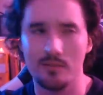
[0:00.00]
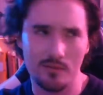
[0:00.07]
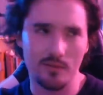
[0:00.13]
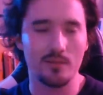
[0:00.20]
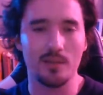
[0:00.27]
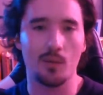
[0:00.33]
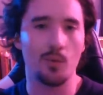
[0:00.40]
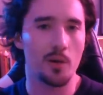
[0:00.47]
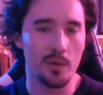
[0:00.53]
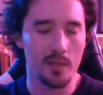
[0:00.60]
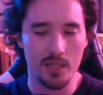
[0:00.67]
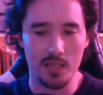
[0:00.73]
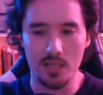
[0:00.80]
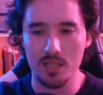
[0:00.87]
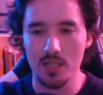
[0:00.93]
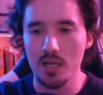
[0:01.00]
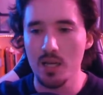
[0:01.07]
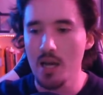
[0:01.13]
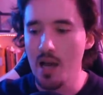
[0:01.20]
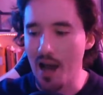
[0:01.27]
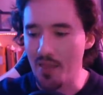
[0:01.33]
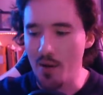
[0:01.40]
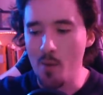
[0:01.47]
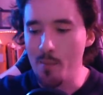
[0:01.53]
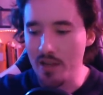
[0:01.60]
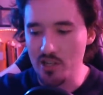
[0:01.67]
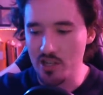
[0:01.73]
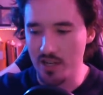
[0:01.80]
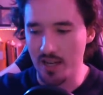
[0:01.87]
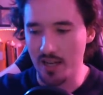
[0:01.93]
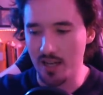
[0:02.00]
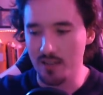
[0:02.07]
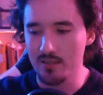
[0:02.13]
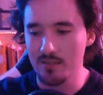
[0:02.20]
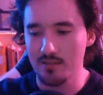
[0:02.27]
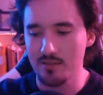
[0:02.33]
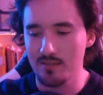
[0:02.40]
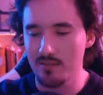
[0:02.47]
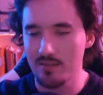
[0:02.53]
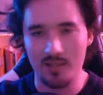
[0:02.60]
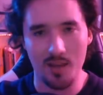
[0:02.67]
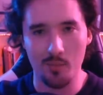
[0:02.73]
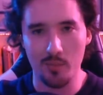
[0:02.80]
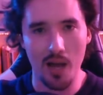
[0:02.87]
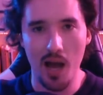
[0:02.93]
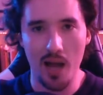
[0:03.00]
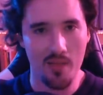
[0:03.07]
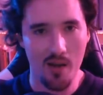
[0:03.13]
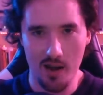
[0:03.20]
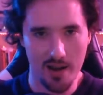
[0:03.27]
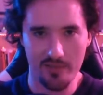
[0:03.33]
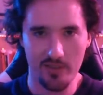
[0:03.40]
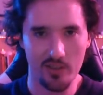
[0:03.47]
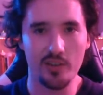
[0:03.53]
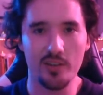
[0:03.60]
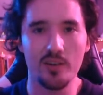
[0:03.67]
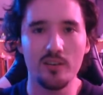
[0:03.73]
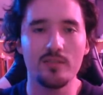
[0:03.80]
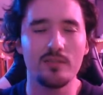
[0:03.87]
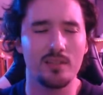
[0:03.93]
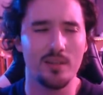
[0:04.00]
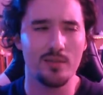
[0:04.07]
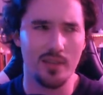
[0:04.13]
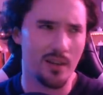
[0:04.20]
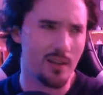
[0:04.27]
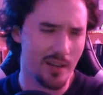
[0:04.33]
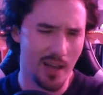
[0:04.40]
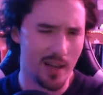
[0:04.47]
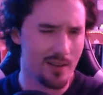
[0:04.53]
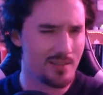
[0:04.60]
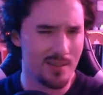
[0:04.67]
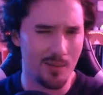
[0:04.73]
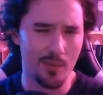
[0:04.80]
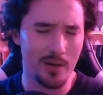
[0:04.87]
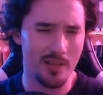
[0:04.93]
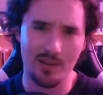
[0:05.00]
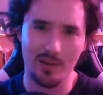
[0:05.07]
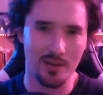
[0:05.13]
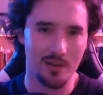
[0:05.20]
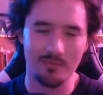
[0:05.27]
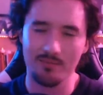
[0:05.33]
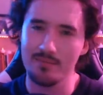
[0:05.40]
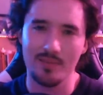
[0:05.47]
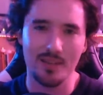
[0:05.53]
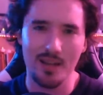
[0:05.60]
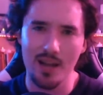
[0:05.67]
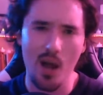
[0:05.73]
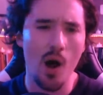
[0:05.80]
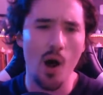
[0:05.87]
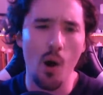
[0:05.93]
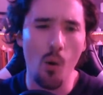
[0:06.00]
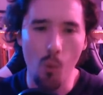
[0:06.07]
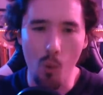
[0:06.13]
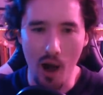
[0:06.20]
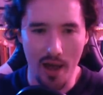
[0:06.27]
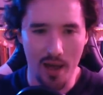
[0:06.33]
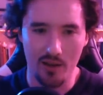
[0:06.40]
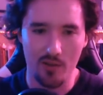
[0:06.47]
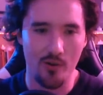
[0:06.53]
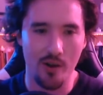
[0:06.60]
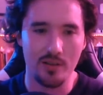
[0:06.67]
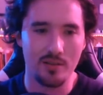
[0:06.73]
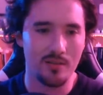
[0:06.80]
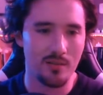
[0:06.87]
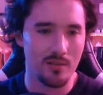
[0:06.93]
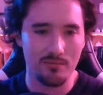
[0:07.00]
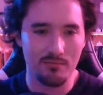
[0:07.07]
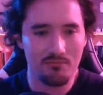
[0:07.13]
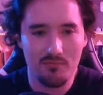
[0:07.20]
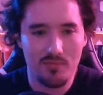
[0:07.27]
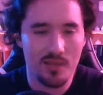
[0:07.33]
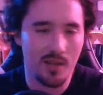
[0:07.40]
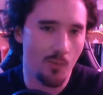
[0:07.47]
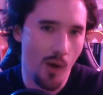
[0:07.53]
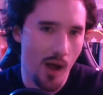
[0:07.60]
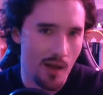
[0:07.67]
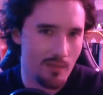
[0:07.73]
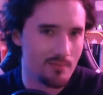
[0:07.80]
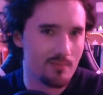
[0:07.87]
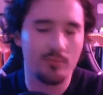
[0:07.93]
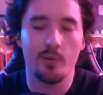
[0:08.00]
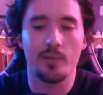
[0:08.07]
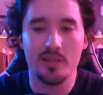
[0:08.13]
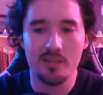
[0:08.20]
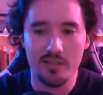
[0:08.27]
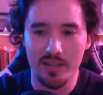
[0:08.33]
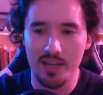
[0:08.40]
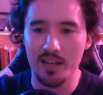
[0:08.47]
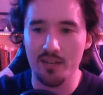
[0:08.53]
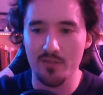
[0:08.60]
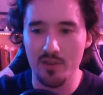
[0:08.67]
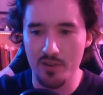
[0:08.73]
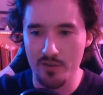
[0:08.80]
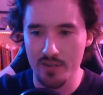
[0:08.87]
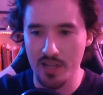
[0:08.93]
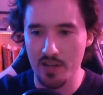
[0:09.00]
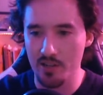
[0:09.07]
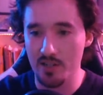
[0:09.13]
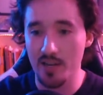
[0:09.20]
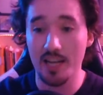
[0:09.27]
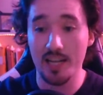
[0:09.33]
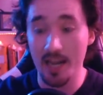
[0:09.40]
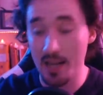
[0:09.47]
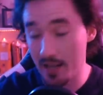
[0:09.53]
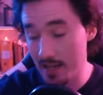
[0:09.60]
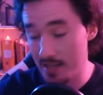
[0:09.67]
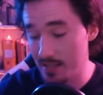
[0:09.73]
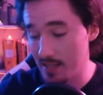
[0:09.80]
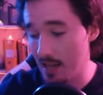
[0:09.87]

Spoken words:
I wonder what this is. And they were mentioning some guy that I'd never heard of, and I was like, okay, somebody's got a wire crossed somewhere. Probably doesn't need any further attention. And in any case,